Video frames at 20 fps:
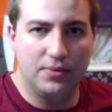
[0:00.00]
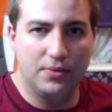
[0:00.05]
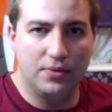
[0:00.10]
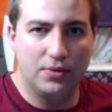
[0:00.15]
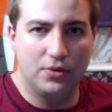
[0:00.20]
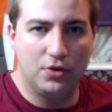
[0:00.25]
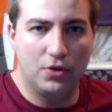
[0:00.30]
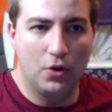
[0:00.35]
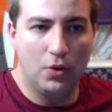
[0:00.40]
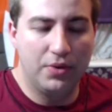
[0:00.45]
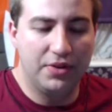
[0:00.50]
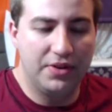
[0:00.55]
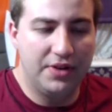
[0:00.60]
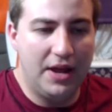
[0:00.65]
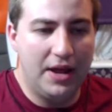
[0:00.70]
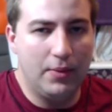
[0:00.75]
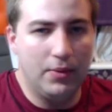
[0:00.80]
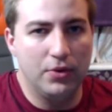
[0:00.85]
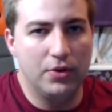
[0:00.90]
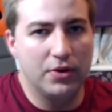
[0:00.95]
go with a
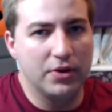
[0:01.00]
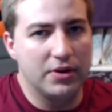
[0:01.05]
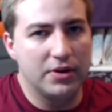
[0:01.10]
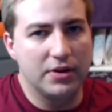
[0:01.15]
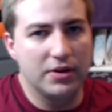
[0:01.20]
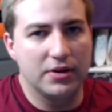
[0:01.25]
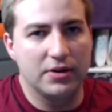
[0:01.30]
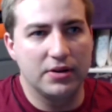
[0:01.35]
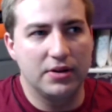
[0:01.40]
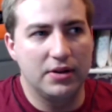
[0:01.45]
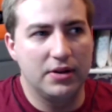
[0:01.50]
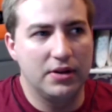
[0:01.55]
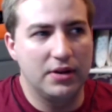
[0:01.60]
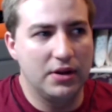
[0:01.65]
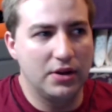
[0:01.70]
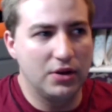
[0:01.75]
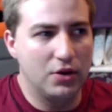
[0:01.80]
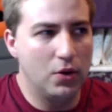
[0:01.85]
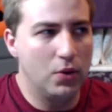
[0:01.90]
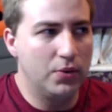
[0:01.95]
network
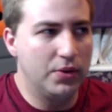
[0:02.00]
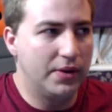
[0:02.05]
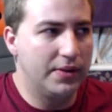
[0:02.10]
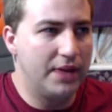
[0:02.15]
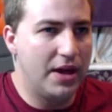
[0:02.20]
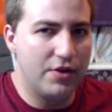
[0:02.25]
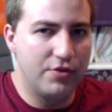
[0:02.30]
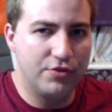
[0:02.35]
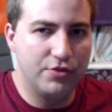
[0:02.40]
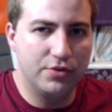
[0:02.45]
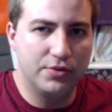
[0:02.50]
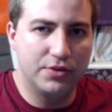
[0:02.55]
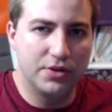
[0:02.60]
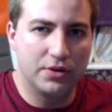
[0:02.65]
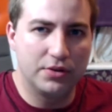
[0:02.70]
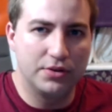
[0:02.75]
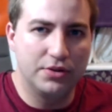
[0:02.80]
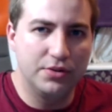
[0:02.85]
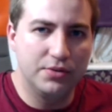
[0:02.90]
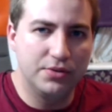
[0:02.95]
and go down that route
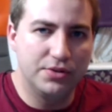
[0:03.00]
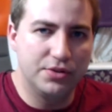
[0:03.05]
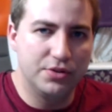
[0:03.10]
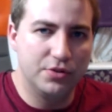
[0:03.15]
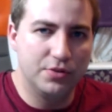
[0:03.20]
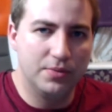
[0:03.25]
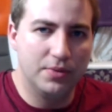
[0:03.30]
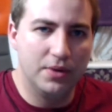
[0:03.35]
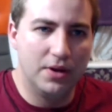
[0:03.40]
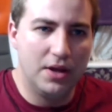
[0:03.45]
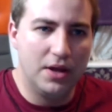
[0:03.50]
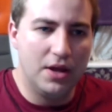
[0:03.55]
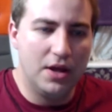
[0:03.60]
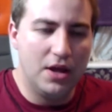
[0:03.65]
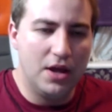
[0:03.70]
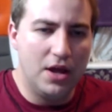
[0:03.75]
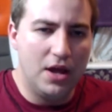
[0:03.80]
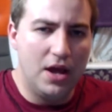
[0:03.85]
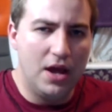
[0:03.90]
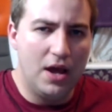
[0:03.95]
on YouTube,
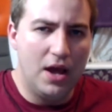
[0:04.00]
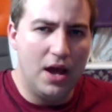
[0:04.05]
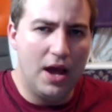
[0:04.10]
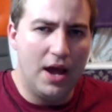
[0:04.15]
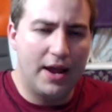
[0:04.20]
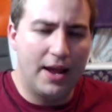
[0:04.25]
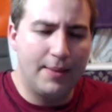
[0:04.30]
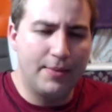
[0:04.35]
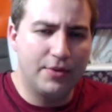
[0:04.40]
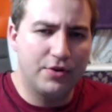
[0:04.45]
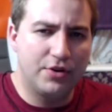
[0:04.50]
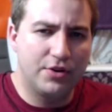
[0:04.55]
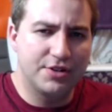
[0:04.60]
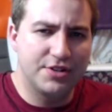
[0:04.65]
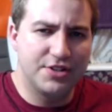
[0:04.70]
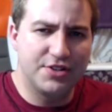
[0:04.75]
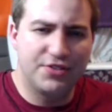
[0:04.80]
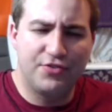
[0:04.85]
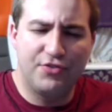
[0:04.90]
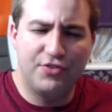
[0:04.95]
I came across
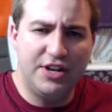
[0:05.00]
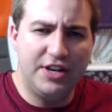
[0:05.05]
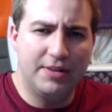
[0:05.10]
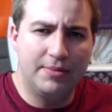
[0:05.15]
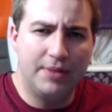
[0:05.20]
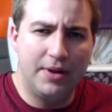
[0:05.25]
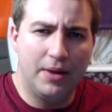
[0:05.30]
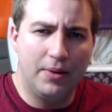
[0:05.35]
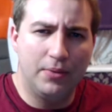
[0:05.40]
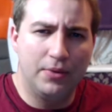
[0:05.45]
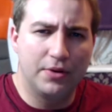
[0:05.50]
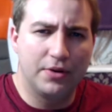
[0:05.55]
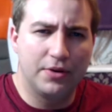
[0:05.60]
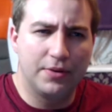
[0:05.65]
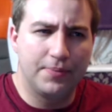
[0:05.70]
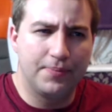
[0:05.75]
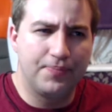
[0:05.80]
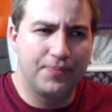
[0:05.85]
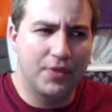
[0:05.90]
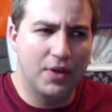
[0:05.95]
this Freedom Network,
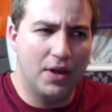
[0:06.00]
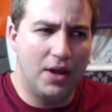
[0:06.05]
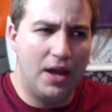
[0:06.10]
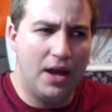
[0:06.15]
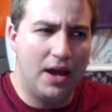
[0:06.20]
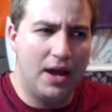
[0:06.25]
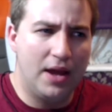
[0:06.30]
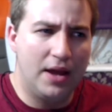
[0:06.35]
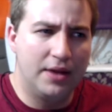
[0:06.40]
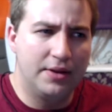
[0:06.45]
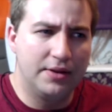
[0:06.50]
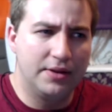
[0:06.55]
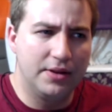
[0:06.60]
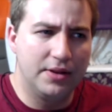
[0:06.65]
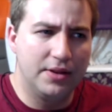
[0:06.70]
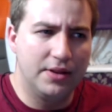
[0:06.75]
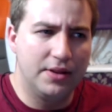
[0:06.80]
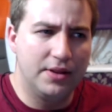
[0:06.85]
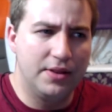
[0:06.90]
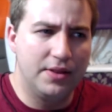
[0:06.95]
and
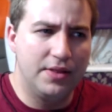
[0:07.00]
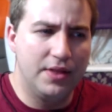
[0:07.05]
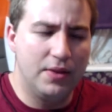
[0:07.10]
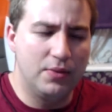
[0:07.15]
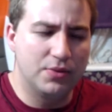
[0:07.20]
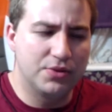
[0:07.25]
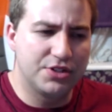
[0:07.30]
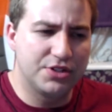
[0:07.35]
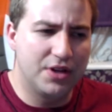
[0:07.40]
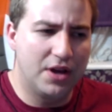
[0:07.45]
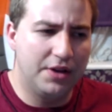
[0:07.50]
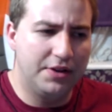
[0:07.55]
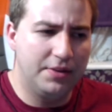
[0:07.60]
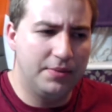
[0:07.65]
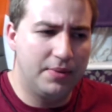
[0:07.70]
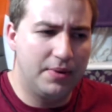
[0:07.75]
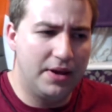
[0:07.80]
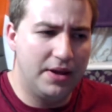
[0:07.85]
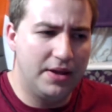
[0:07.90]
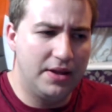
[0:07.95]
it was started
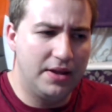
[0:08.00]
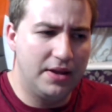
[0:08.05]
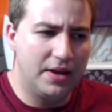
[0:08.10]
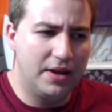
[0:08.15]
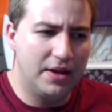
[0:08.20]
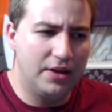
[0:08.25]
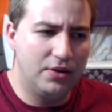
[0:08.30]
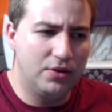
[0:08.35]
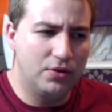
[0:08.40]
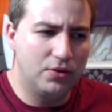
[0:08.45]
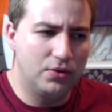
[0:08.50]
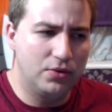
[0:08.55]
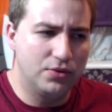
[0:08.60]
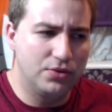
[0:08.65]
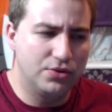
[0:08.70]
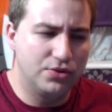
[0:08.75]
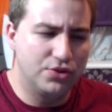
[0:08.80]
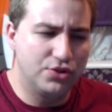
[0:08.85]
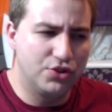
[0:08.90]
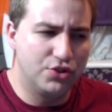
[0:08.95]
by a guy called
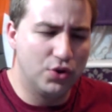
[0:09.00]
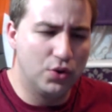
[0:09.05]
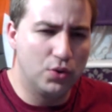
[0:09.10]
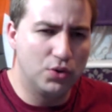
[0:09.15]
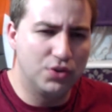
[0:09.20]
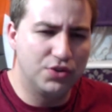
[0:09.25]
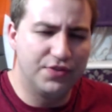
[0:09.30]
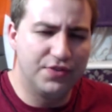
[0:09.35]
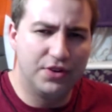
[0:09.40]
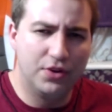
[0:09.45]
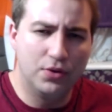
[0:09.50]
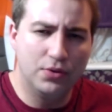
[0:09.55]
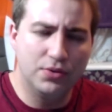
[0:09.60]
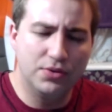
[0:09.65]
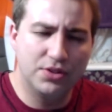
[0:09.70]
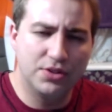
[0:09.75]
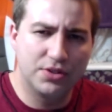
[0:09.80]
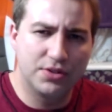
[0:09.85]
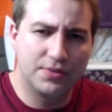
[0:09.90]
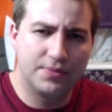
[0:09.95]
George
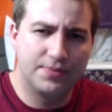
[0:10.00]
Vanos,